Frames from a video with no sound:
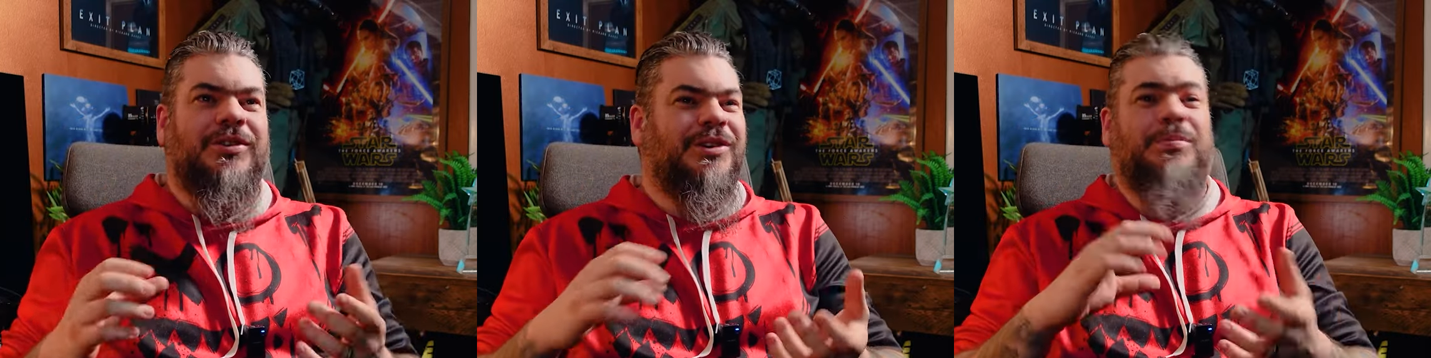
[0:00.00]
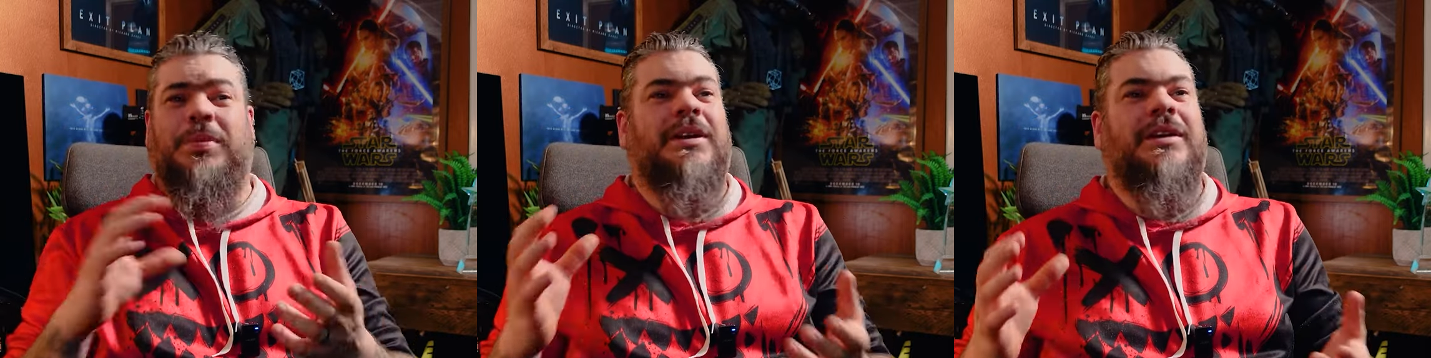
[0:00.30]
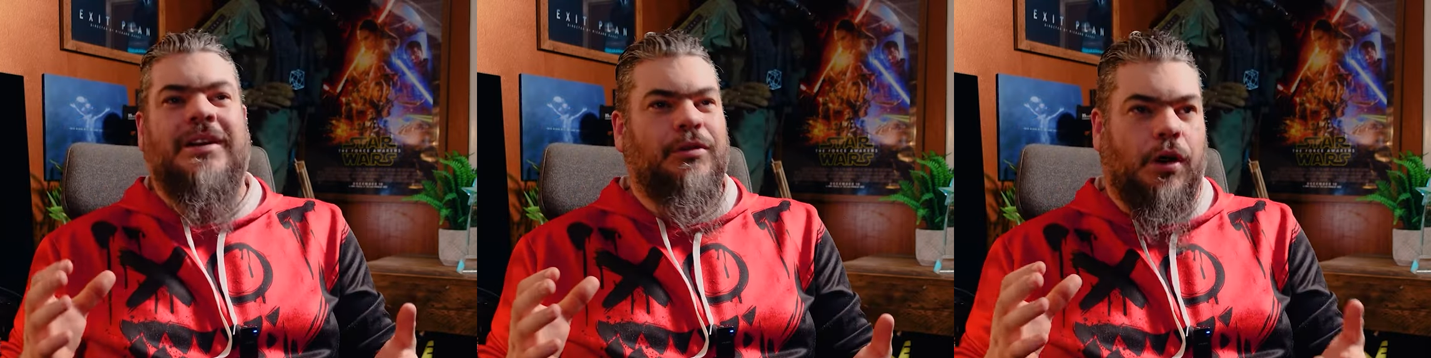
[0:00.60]
You could
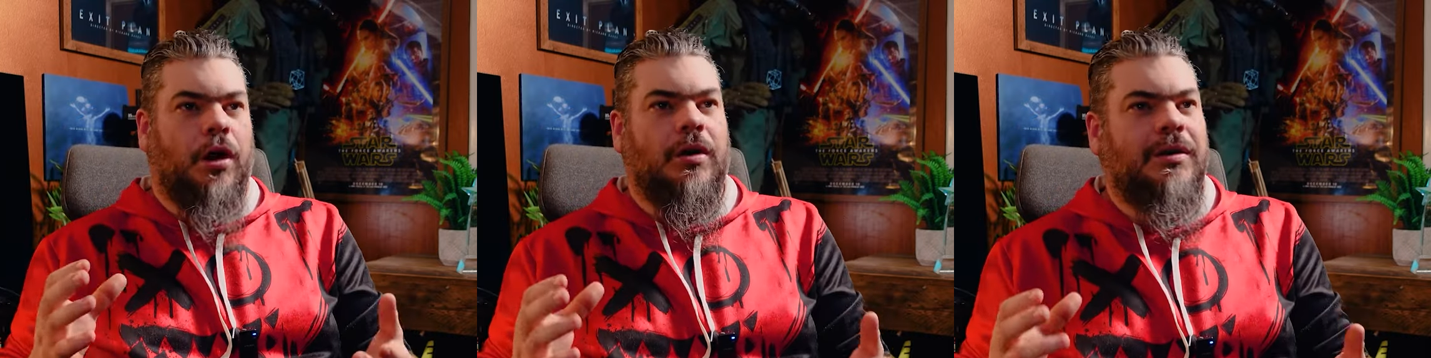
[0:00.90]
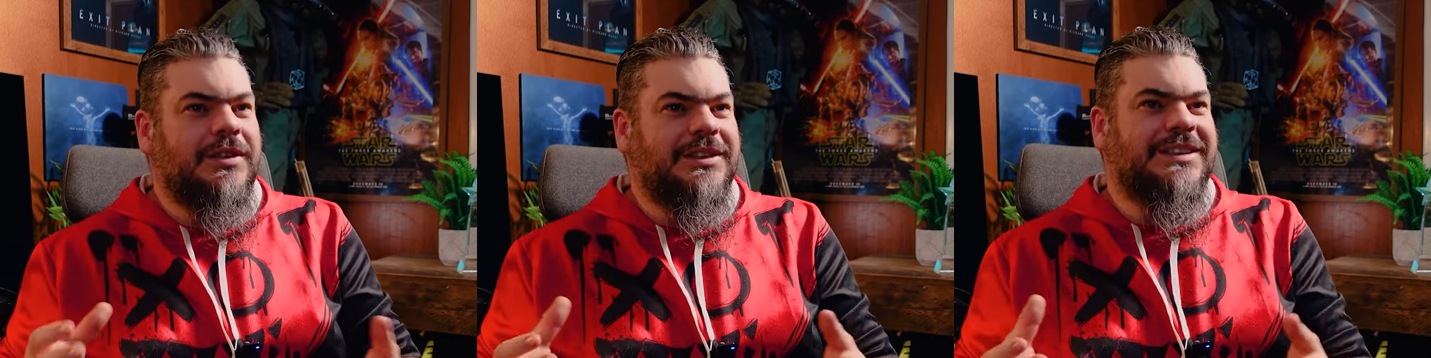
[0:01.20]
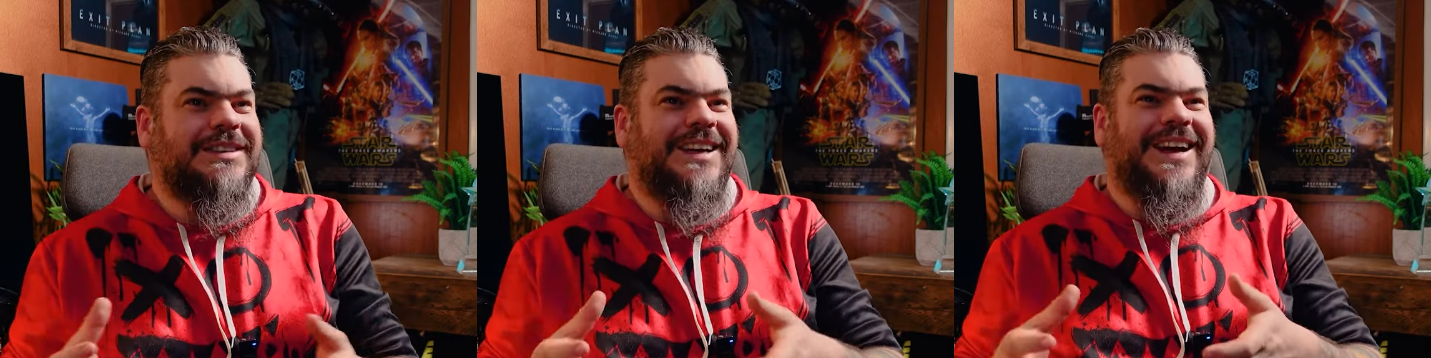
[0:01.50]
be wrong mm.